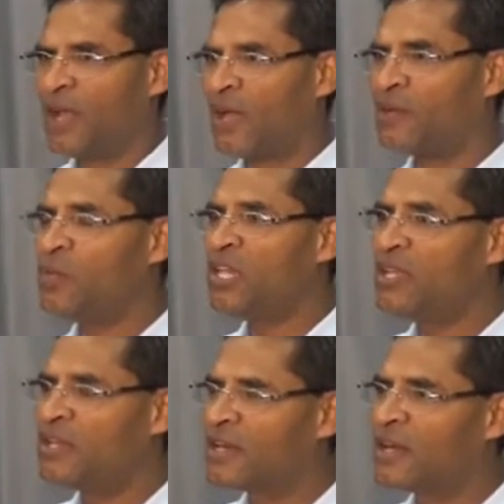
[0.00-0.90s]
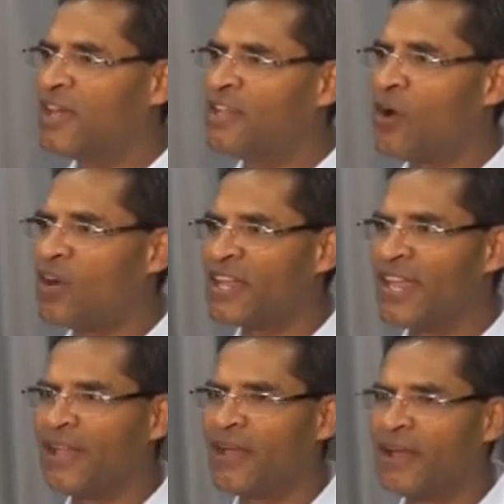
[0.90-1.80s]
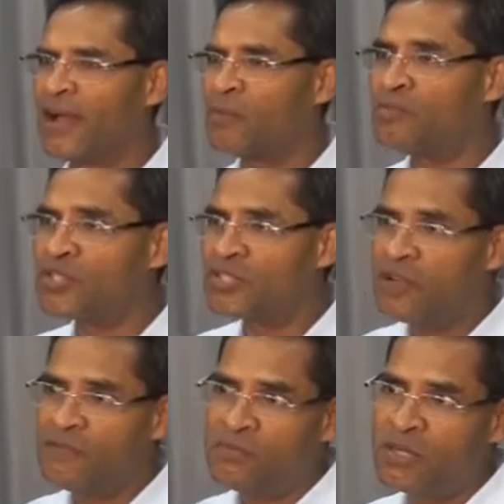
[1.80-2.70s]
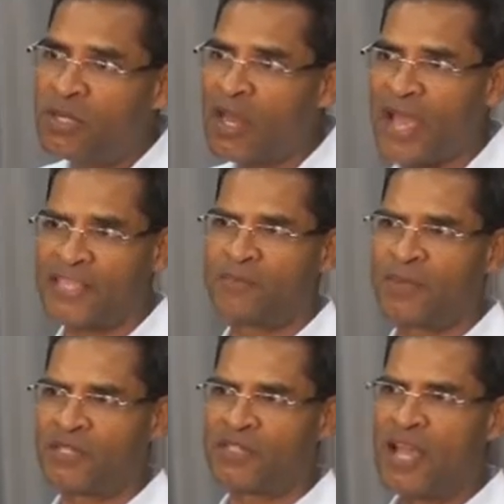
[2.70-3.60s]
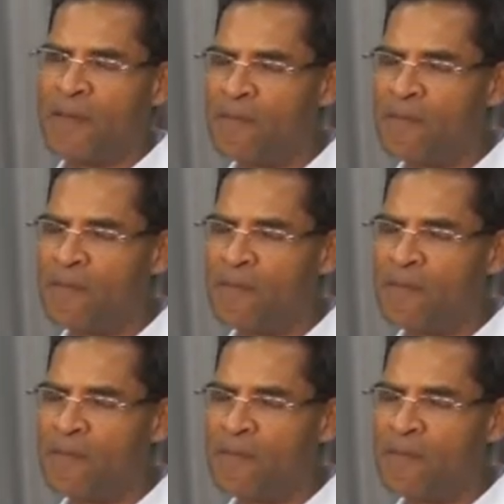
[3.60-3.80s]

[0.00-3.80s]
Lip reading: And we rely on observable aspects,